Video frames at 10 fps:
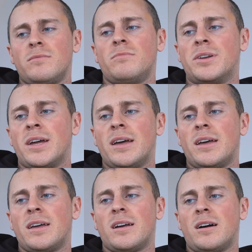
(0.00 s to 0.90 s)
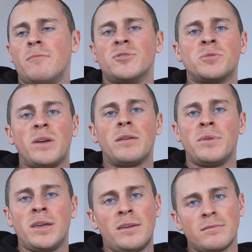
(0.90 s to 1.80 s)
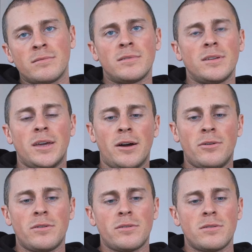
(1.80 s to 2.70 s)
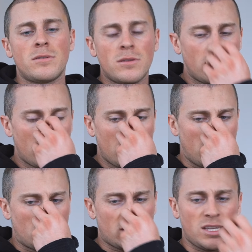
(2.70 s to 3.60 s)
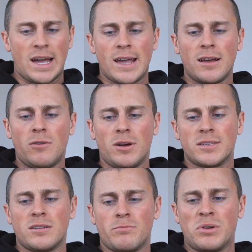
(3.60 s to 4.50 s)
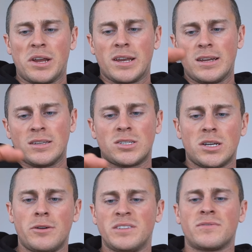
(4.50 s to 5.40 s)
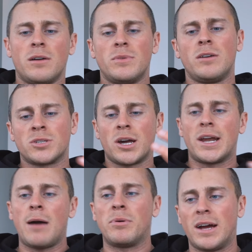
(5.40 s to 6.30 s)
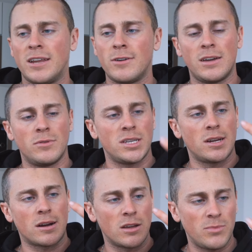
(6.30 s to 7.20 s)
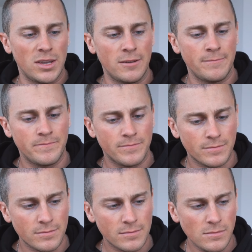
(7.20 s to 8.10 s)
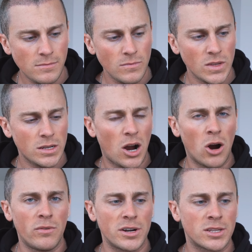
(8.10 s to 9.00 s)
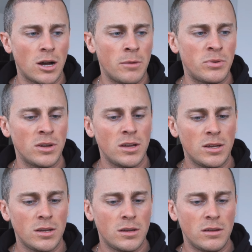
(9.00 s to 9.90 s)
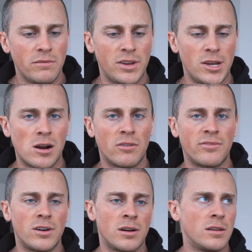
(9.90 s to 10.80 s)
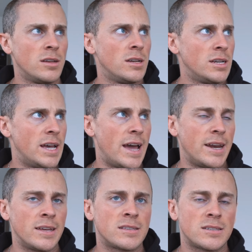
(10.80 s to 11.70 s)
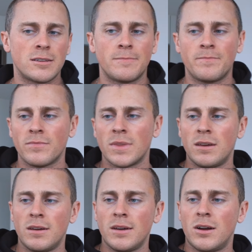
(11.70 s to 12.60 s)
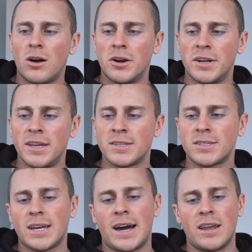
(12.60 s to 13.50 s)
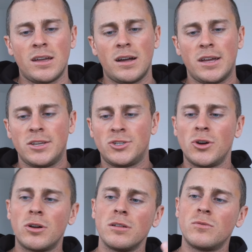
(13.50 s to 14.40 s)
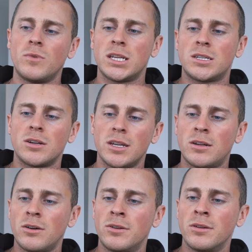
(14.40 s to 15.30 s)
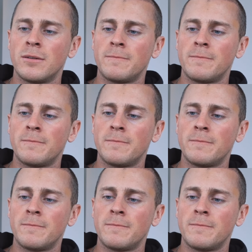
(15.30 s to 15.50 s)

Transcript: but I, I'm just being me, you know? it's just the angle I wanted to bring this series from. It was going to happen anyway. It was either going to be over the top, videographer, edits, or this. And I, I juggled which I could